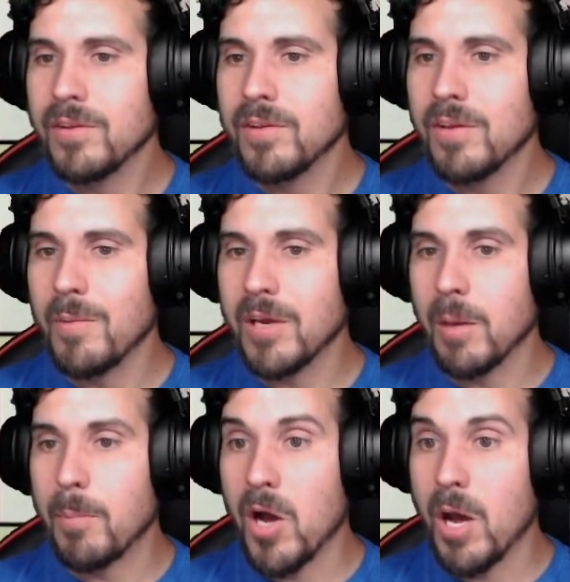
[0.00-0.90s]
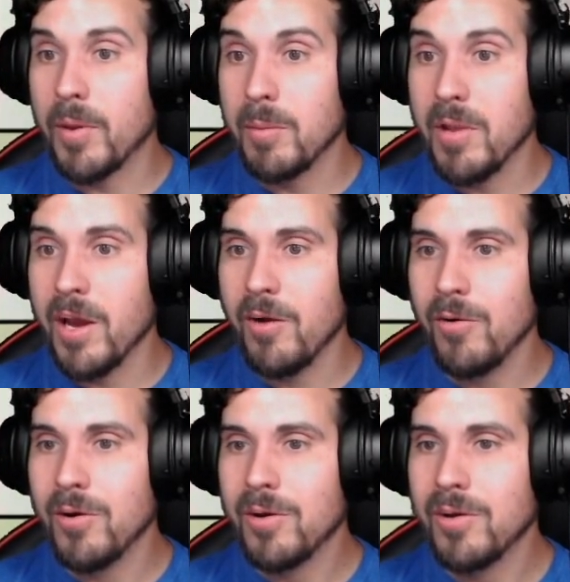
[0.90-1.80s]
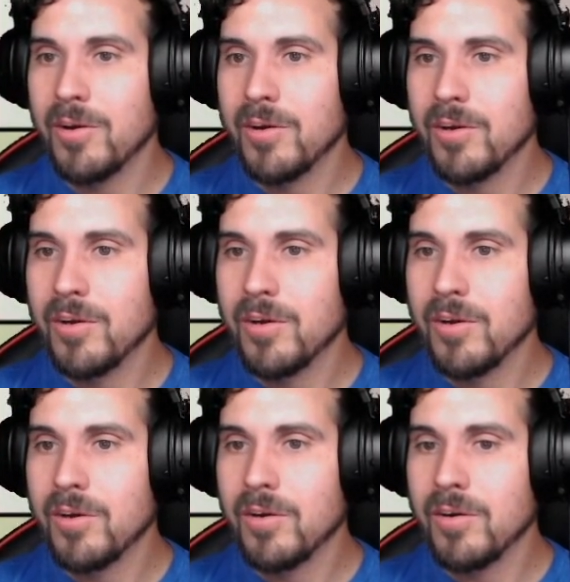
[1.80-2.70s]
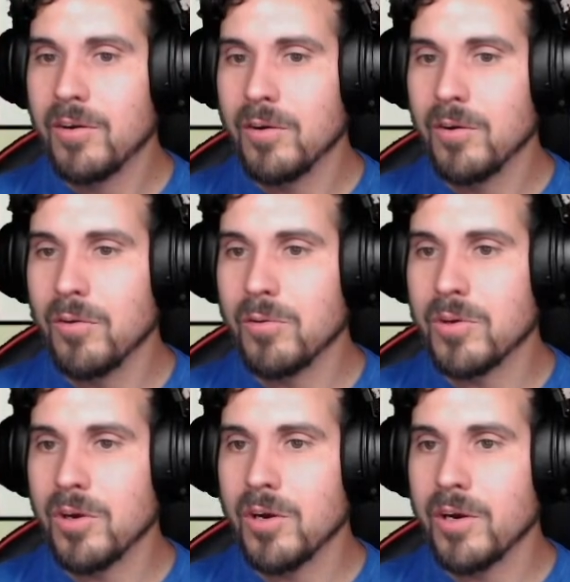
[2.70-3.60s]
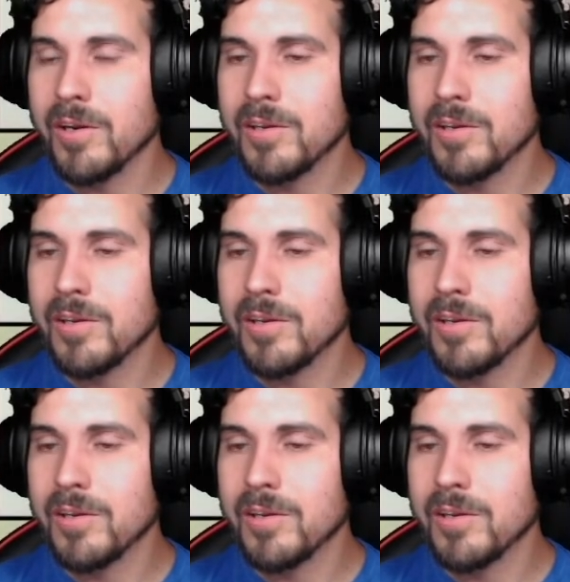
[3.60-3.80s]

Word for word: Am I gonna pop him now? Oh, God.